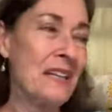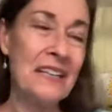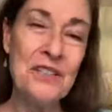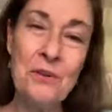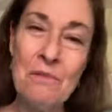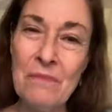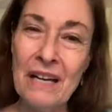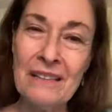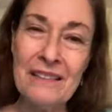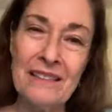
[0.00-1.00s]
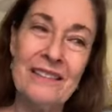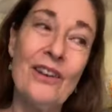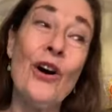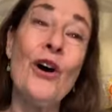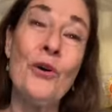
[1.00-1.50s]
get into a mess just
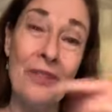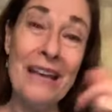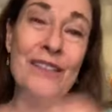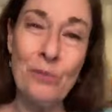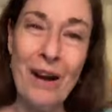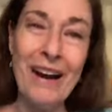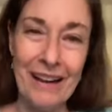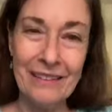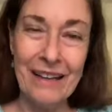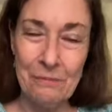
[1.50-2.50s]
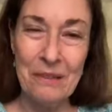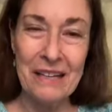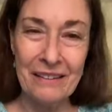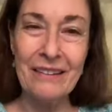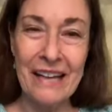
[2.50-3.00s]
to go, oh, that's why I like
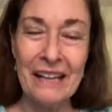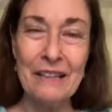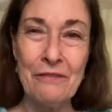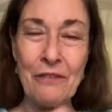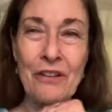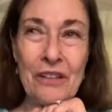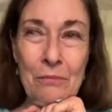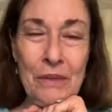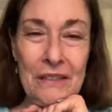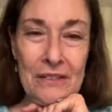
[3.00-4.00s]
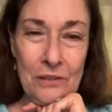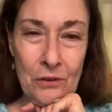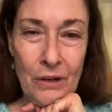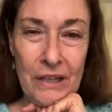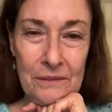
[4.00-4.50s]
being in the land of everything being so
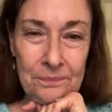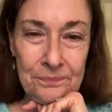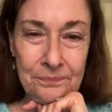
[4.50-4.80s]
great.